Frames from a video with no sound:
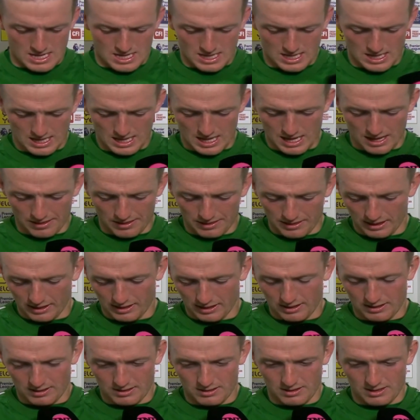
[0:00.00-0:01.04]
Yeah, I
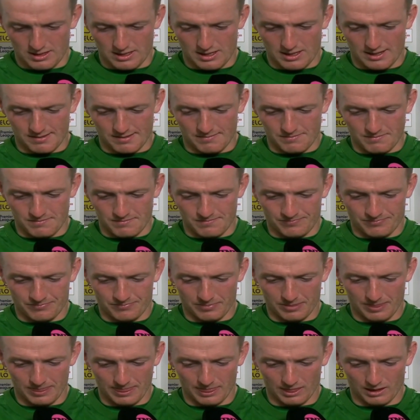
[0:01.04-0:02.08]
think it's, you
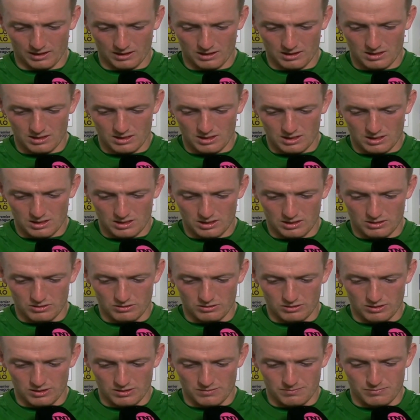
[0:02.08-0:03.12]

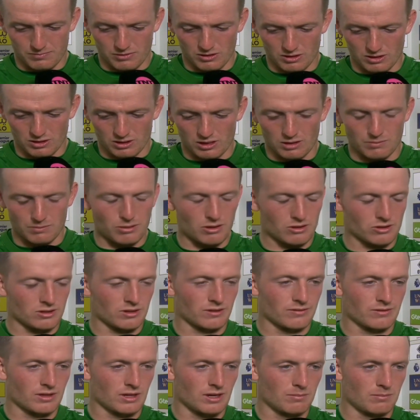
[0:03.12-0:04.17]
know, there's a lot of
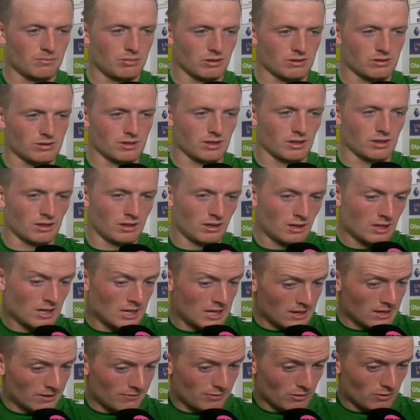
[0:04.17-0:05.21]
positives in it, but still
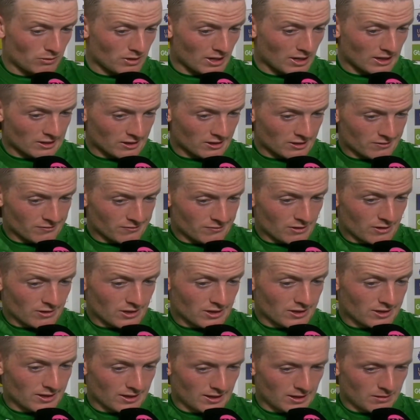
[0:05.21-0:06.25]
a few negatives as
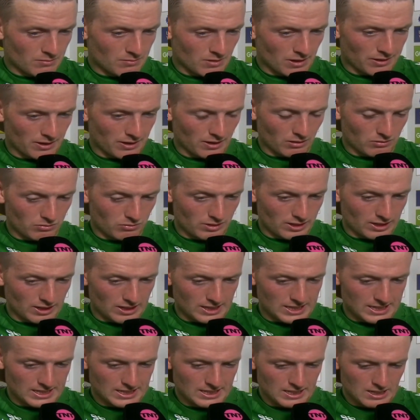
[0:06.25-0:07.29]
a team. I think when
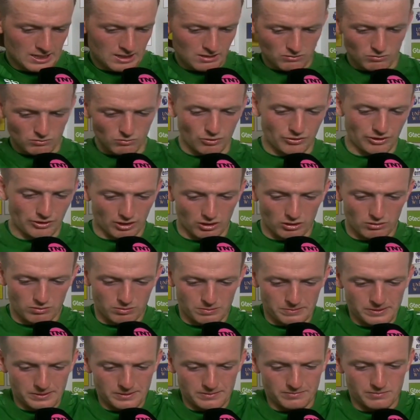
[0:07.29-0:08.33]
you're 1-0
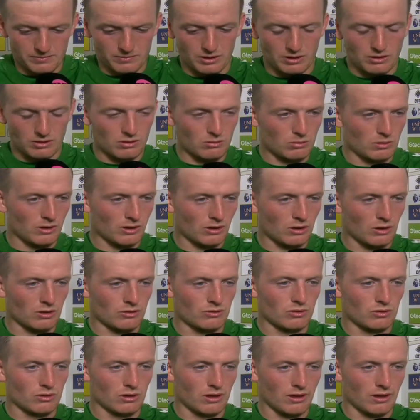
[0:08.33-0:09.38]
up, you know, we're in
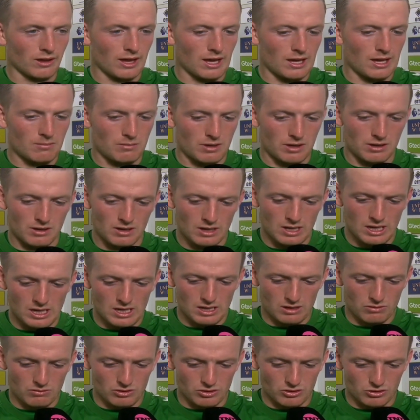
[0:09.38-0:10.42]
control of the game and
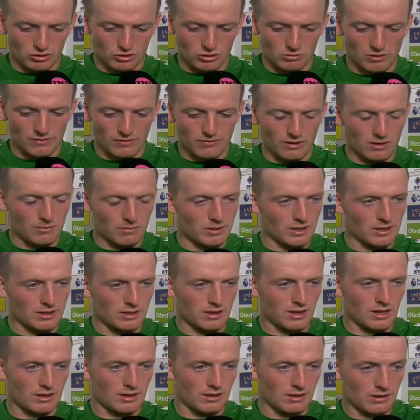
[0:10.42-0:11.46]
we just come off it a bit,
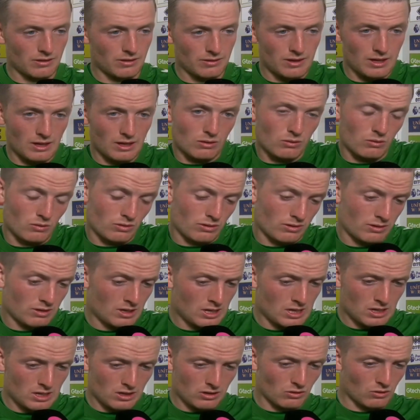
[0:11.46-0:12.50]
then they go and
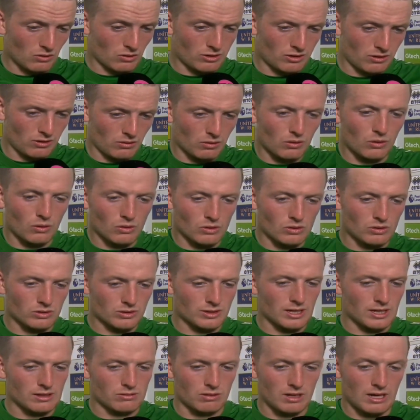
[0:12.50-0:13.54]
score two goals.
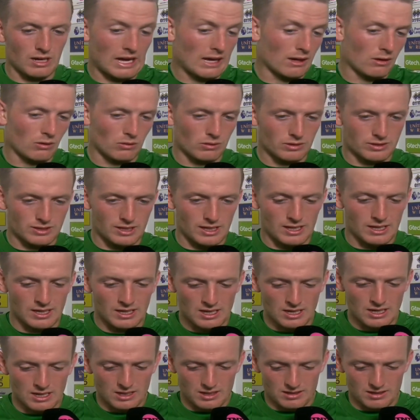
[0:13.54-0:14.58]
That's why I always say
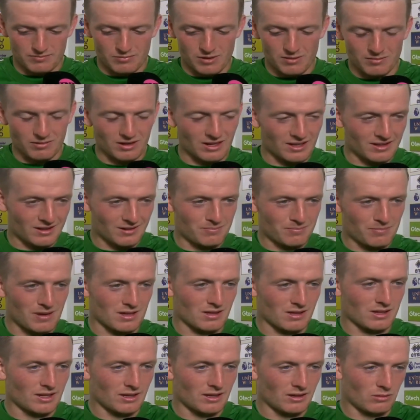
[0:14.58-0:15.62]
the Premier League's the
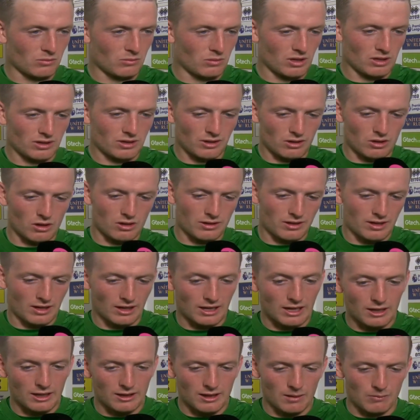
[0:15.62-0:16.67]
best league in the world and you can't take
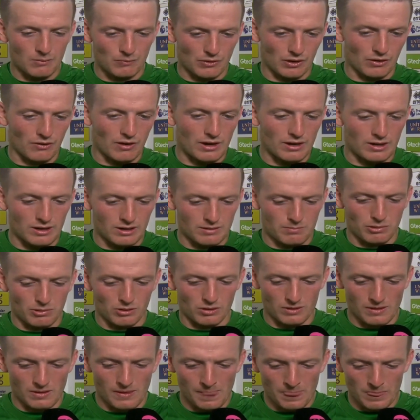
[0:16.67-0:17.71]
any team for granted,
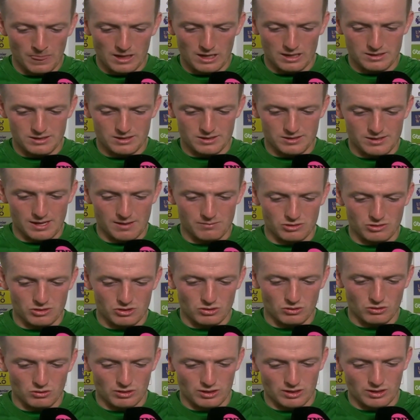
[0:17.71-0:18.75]
but it's a stepping
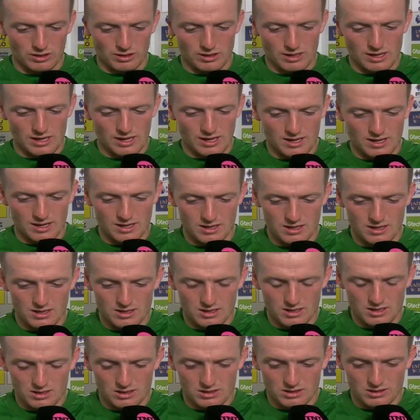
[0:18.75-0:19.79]
stone and
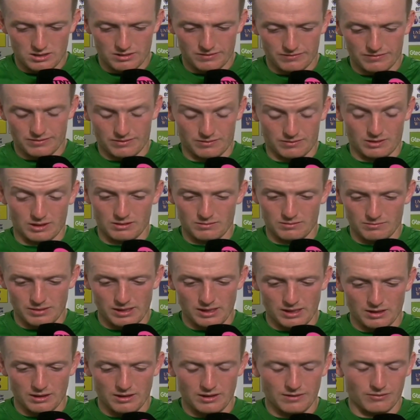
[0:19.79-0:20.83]

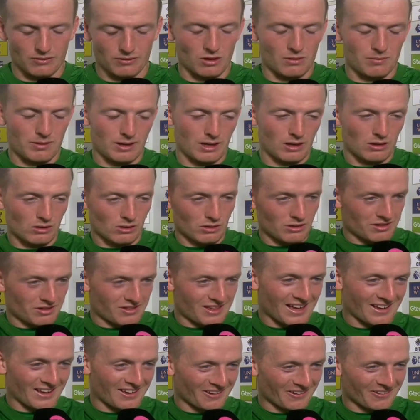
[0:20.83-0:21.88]
they've got a bit of luck on the
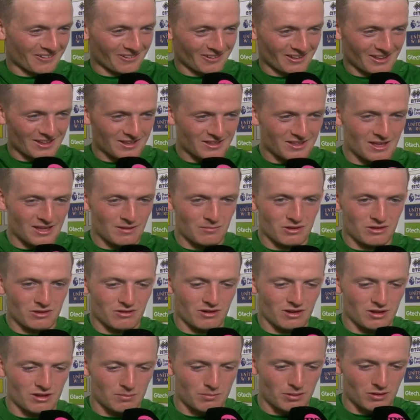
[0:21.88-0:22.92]
second goal, hit me
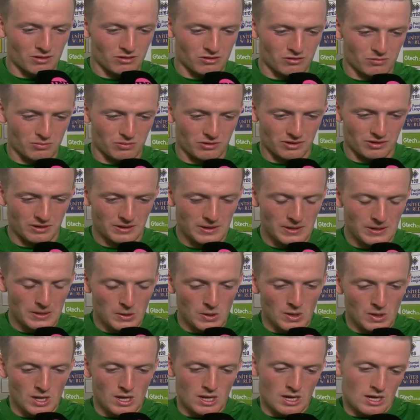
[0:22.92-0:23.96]
straight in the bonds, but,
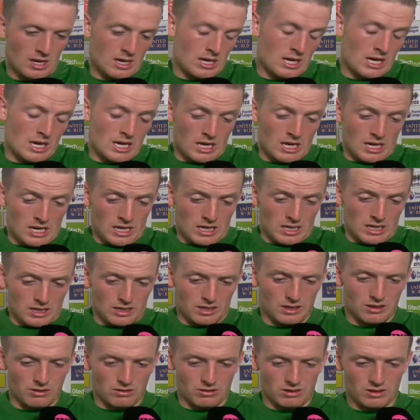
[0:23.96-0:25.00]

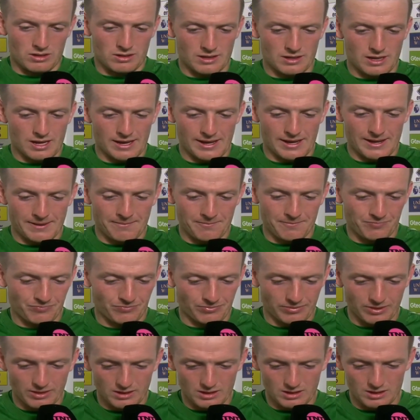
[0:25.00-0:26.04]
you know,
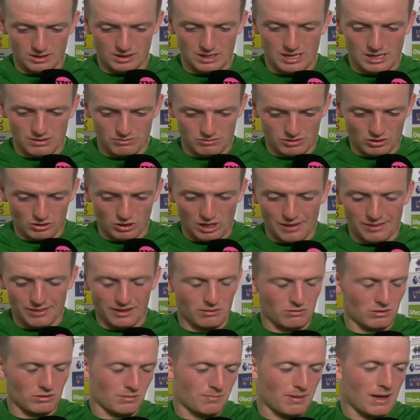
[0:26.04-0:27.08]
it was good. I
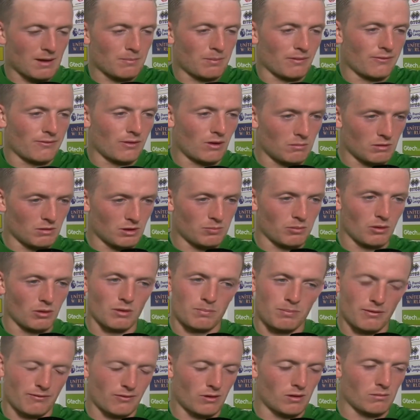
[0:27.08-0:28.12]
think it was a better performance, but a
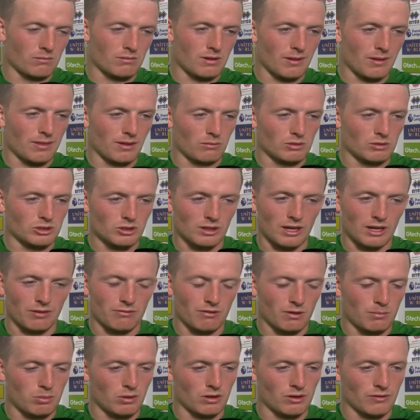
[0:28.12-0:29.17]
performance I think we should get
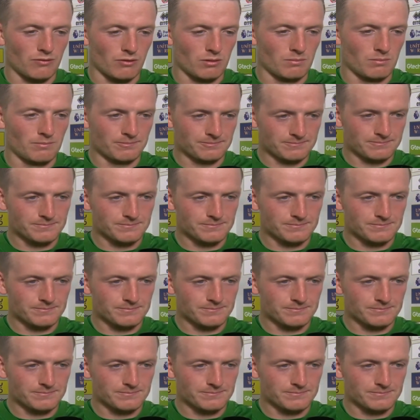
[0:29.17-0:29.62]
3 points from.